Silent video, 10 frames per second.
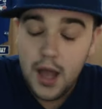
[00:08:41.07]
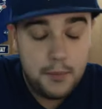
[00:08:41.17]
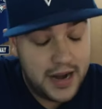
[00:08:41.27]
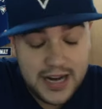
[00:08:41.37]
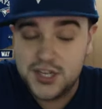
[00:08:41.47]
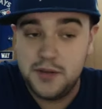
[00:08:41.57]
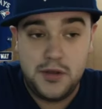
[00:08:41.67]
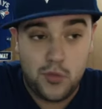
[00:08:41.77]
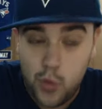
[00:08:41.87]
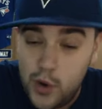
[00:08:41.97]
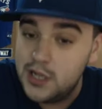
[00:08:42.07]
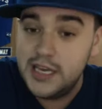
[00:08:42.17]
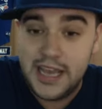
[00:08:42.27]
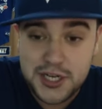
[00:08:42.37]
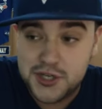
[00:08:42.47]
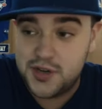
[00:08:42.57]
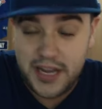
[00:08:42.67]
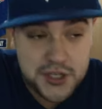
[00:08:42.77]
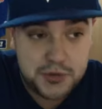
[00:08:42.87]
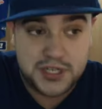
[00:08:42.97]
But it is going to be really
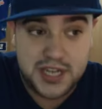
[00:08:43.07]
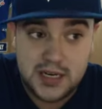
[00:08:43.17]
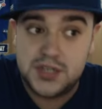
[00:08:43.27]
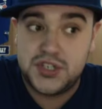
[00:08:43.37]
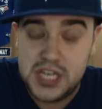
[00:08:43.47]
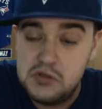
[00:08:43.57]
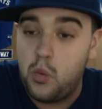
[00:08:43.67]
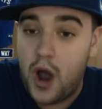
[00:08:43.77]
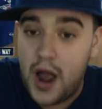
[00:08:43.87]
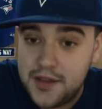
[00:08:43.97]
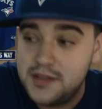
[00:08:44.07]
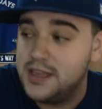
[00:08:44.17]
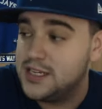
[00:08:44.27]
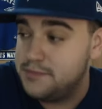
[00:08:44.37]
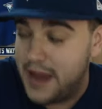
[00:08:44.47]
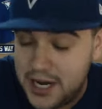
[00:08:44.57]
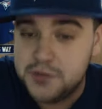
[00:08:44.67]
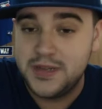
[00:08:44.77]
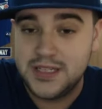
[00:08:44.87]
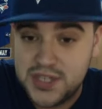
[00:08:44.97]
interesting to see what this
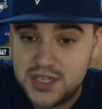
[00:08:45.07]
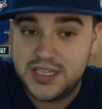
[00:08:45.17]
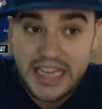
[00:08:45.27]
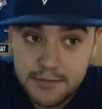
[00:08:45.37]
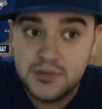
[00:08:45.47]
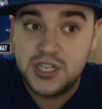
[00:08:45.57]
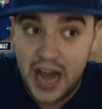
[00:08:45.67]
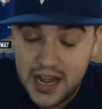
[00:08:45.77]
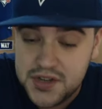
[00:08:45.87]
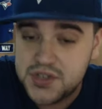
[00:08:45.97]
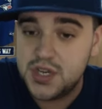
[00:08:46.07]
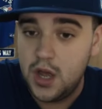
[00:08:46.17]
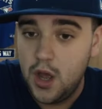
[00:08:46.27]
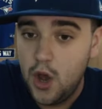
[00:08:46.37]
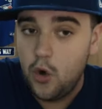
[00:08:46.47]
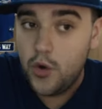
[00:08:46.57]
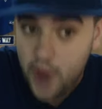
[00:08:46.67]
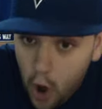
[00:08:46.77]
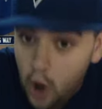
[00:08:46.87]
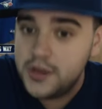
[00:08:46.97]
management team does. With
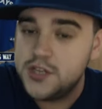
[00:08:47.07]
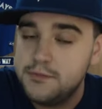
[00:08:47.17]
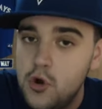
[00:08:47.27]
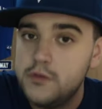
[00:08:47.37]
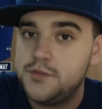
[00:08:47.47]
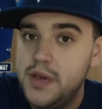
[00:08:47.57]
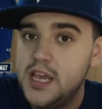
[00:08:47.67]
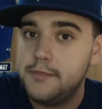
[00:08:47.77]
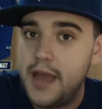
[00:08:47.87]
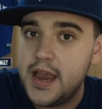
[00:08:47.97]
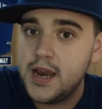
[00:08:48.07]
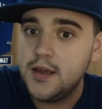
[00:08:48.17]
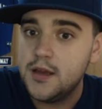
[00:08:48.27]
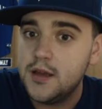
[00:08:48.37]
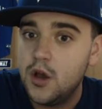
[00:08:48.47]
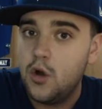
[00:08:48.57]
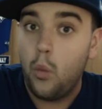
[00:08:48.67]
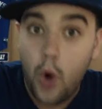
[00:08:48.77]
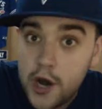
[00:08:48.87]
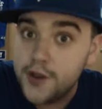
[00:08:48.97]
all these moves being made,
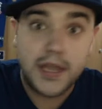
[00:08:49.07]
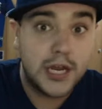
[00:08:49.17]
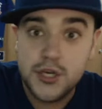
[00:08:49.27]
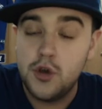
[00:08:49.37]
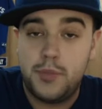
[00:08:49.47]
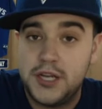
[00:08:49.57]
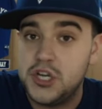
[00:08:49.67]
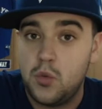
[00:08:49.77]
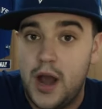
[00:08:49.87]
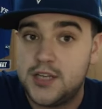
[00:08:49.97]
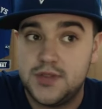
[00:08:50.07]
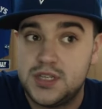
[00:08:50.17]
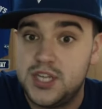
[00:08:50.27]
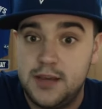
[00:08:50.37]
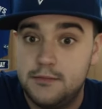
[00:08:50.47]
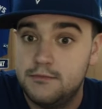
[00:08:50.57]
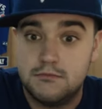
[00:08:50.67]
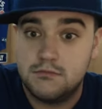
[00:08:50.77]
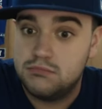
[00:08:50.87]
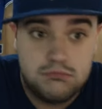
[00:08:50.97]
what are they going to do pitching-wise for this team
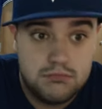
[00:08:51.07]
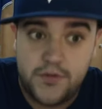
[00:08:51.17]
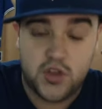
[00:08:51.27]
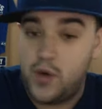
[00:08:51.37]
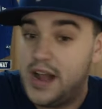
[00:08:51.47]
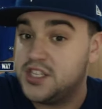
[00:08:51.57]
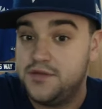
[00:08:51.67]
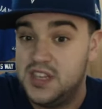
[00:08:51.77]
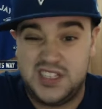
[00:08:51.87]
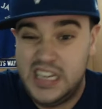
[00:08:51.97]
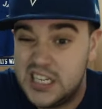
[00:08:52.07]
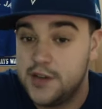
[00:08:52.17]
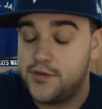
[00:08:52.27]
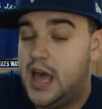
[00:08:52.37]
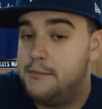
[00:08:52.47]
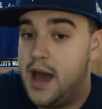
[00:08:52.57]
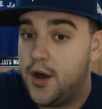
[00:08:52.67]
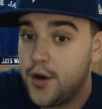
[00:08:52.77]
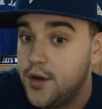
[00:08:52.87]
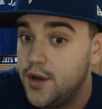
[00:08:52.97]
for the rest of the season, for that matter?